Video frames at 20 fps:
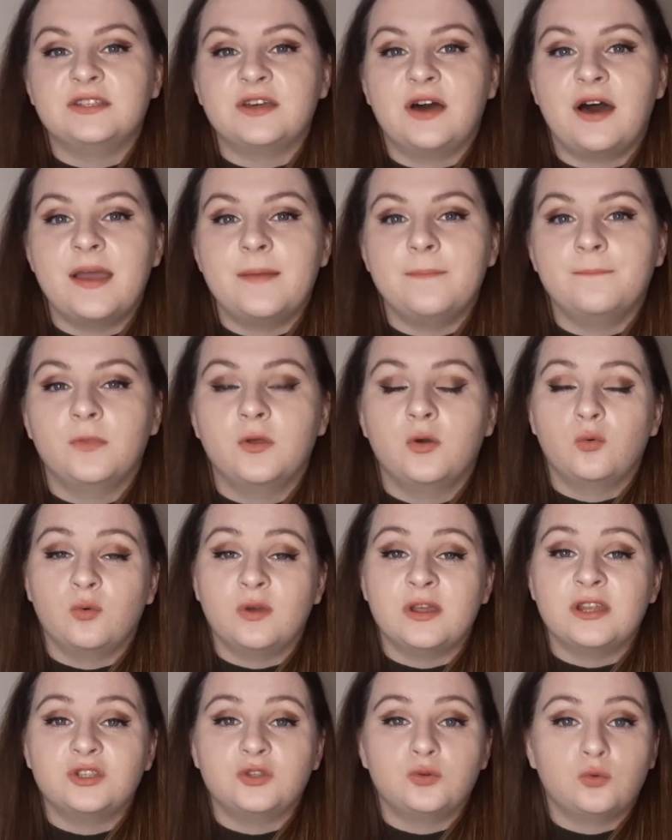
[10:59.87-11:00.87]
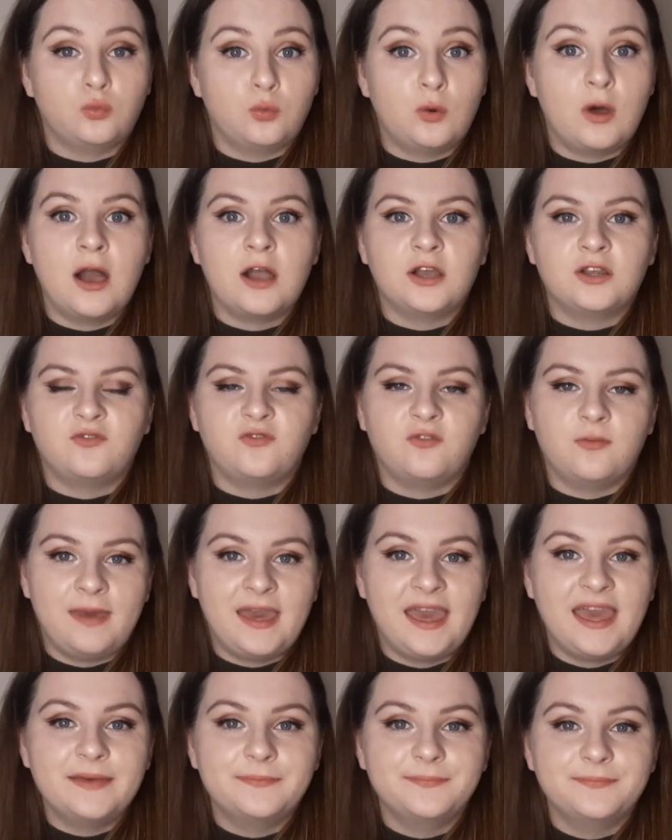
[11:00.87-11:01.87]
time, which worked for
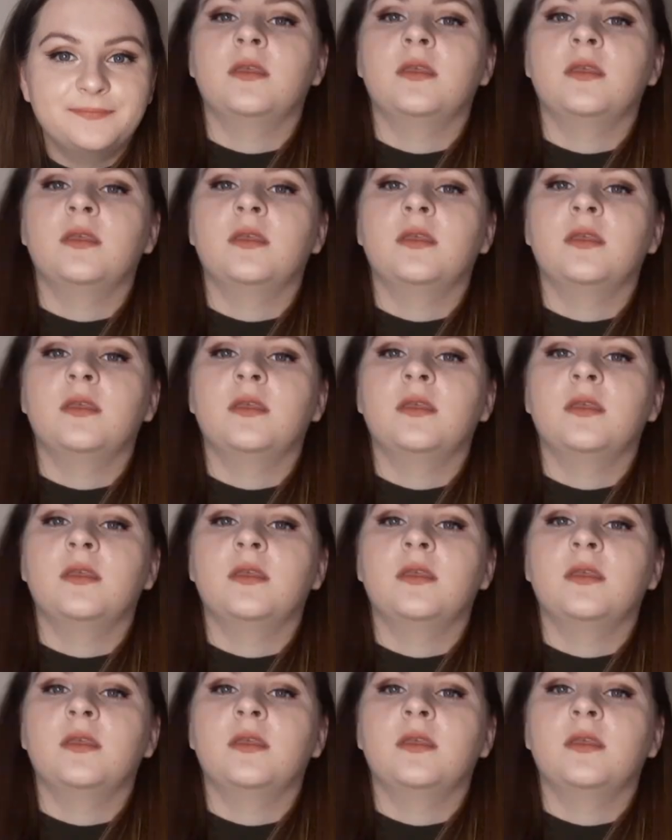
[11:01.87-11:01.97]
me.